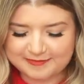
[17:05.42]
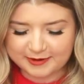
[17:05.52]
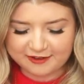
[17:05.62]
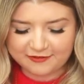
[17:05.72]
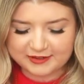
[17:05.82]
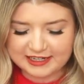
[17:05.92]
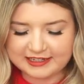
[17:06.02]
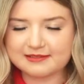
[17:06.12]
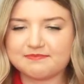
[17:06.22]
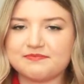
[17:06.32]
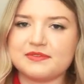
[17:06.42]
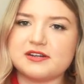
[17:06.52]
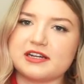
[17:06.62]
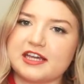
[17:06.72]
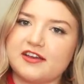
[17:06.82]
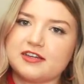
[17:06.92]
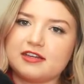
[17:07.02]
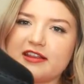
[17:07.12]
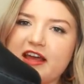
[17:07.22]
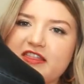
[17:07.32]
but I feel like they'll get
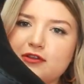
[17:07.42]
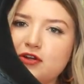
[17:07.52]
get the